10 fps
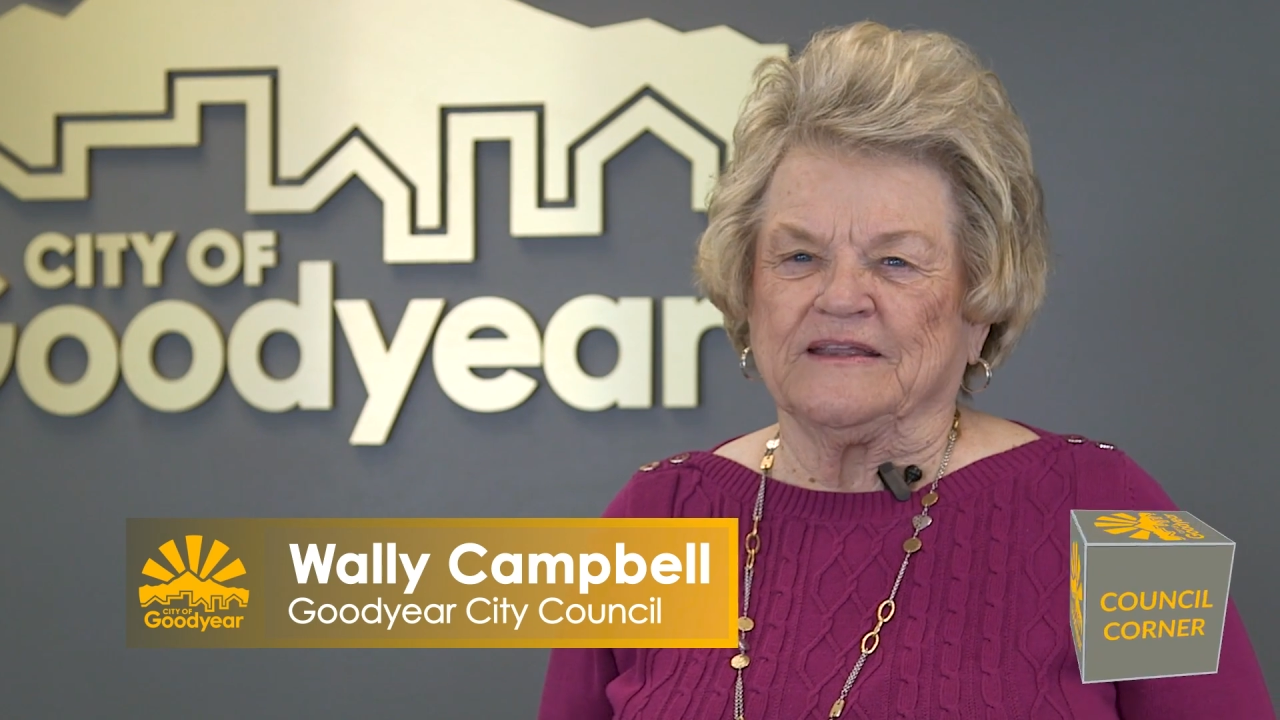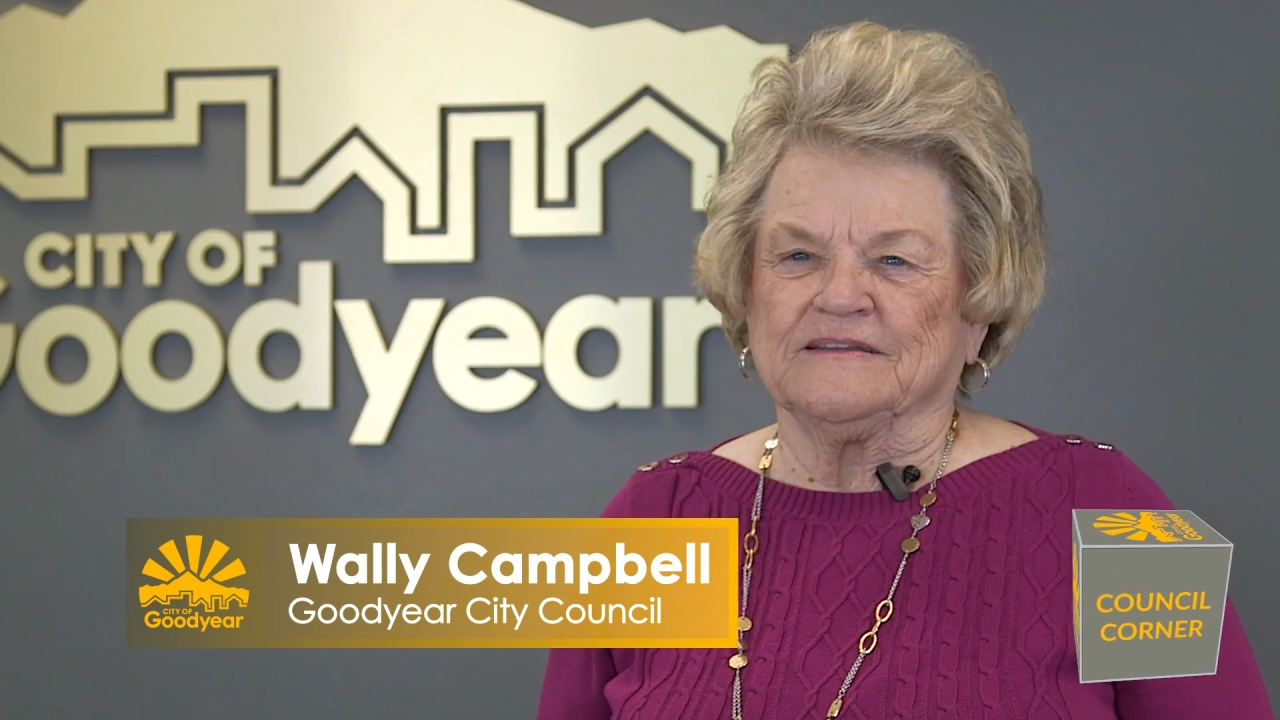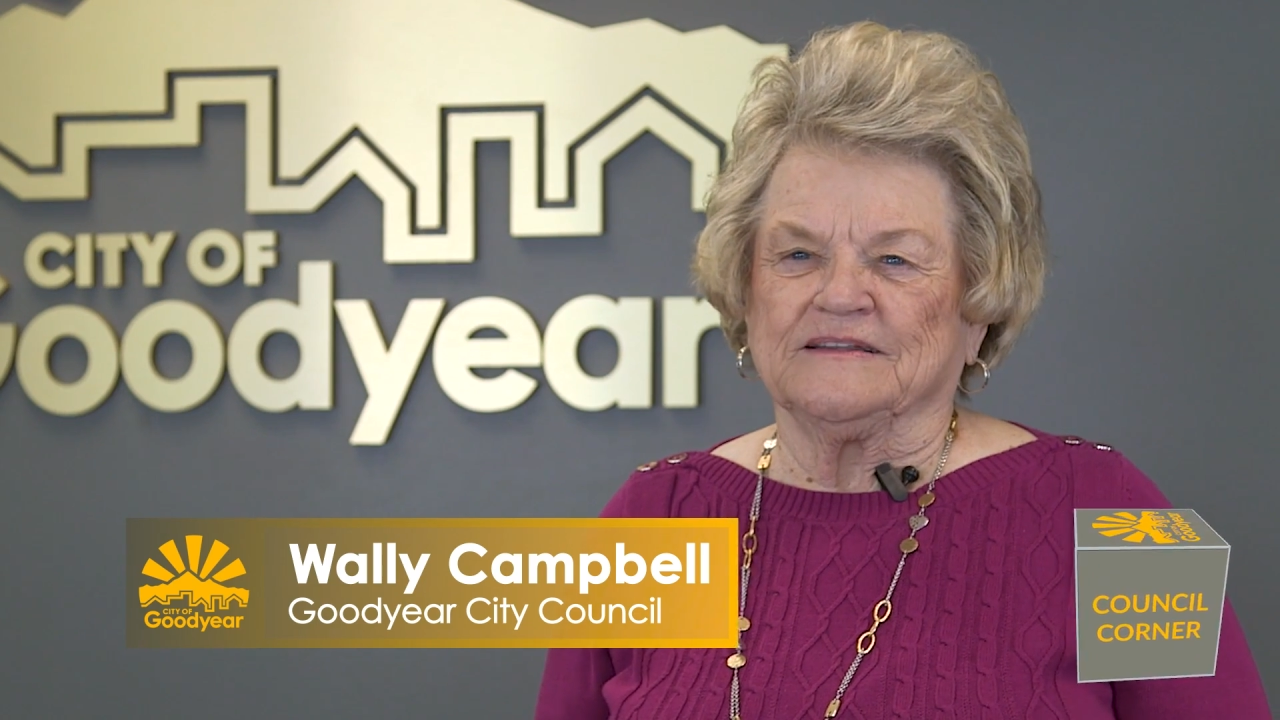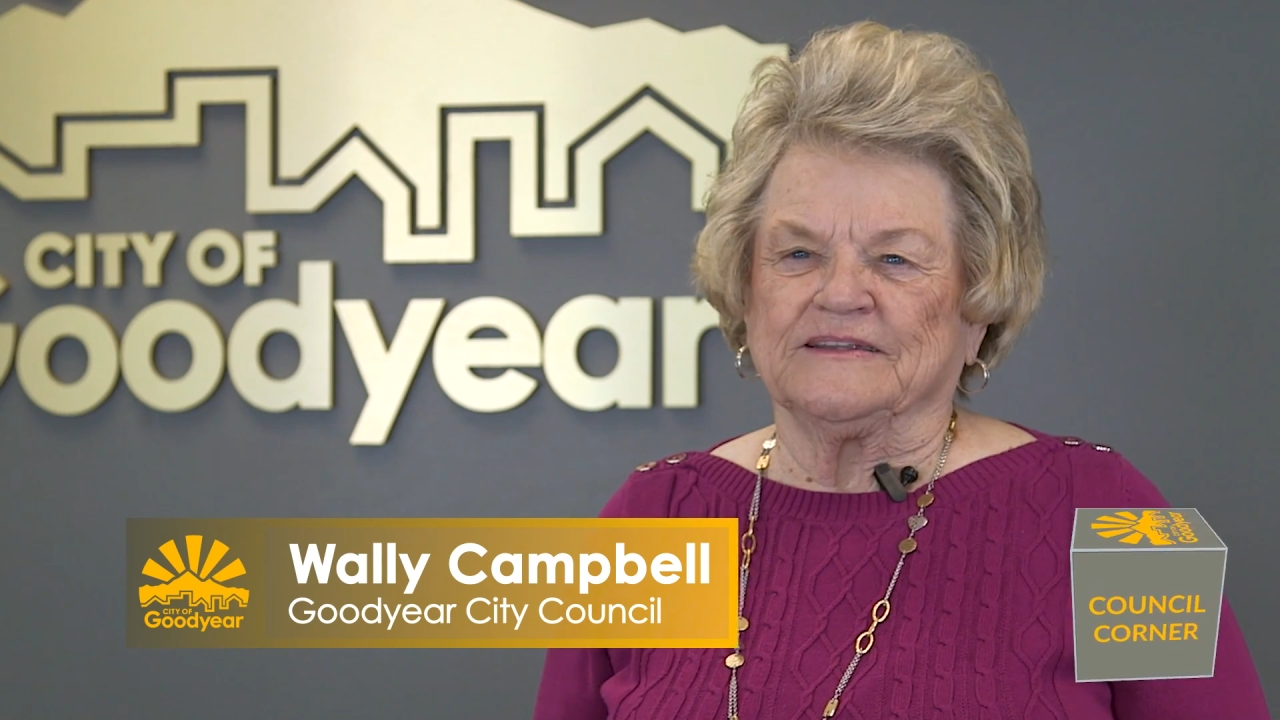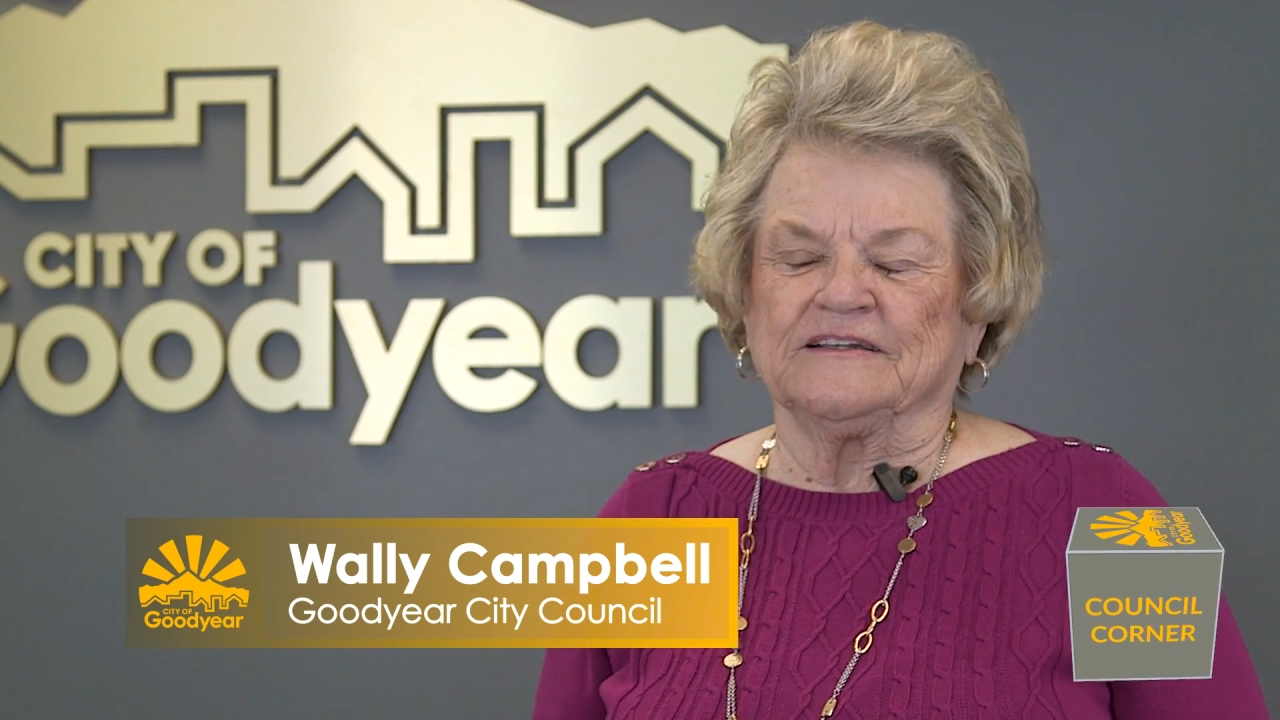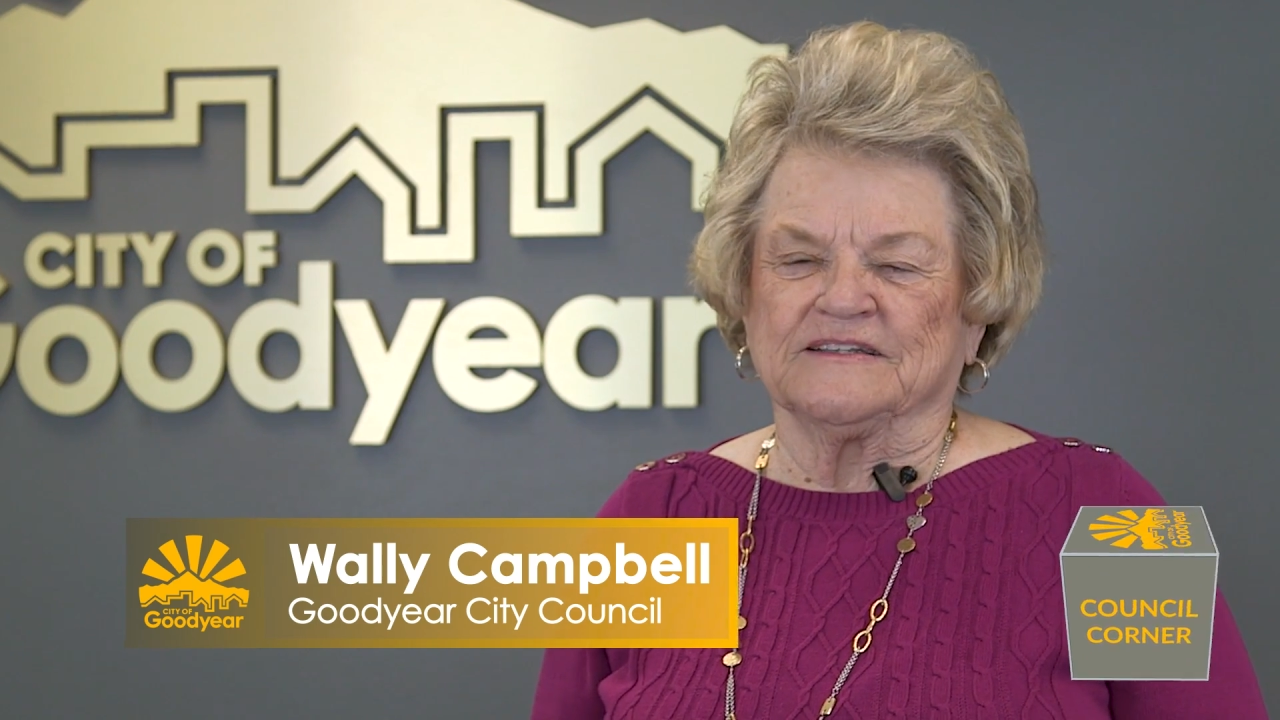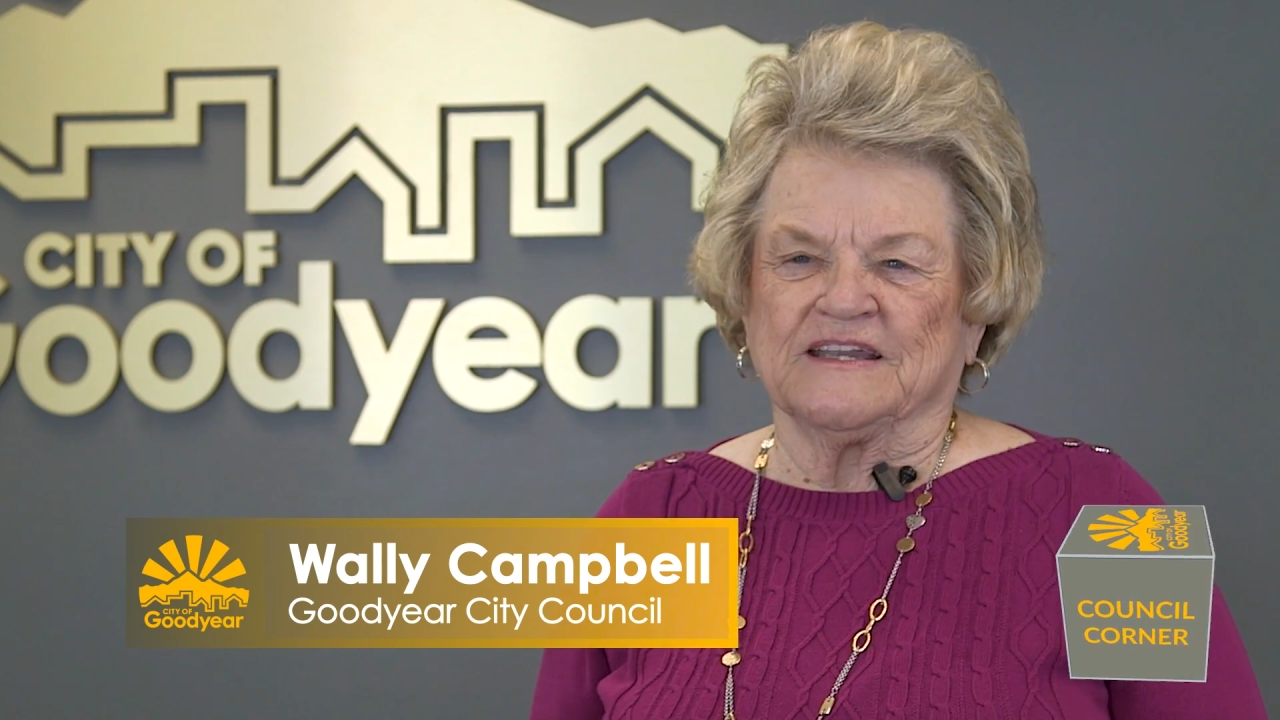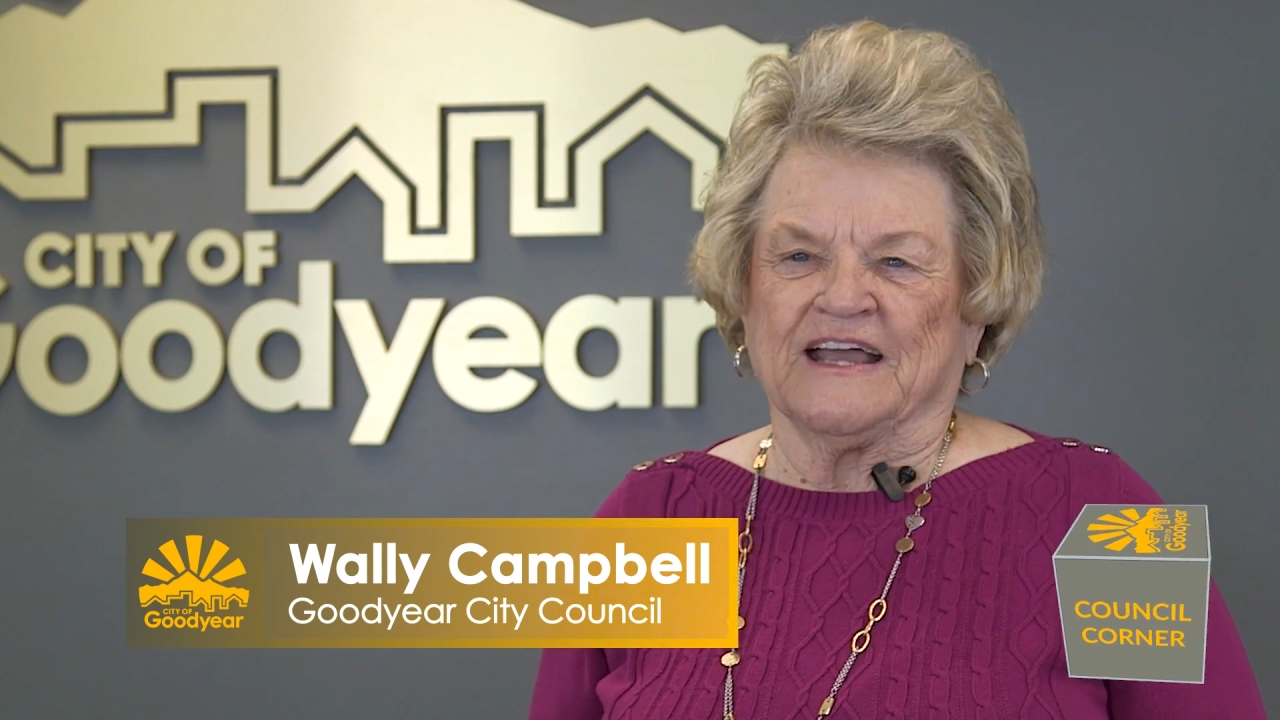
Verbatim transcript: and little did